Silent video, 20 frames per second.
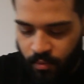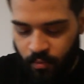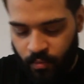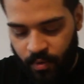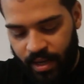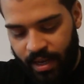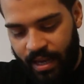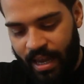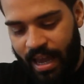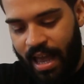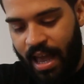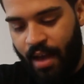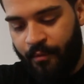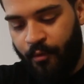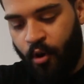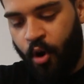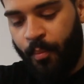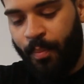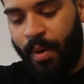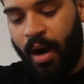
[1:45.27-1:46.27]
We have
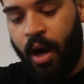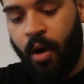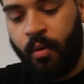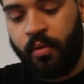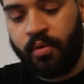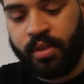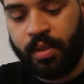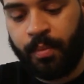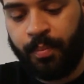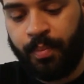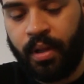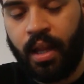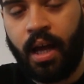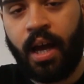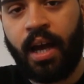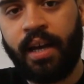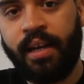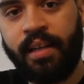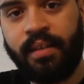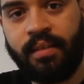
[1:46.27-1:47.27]
our power
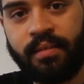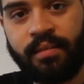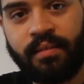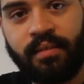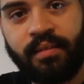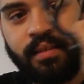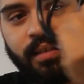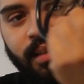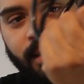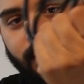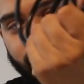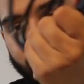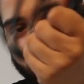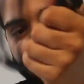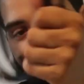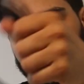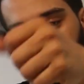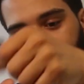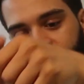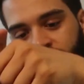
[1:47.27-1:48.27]
supply. This
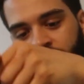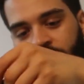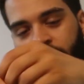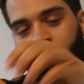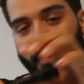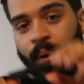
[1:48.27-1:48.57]
is what's gonna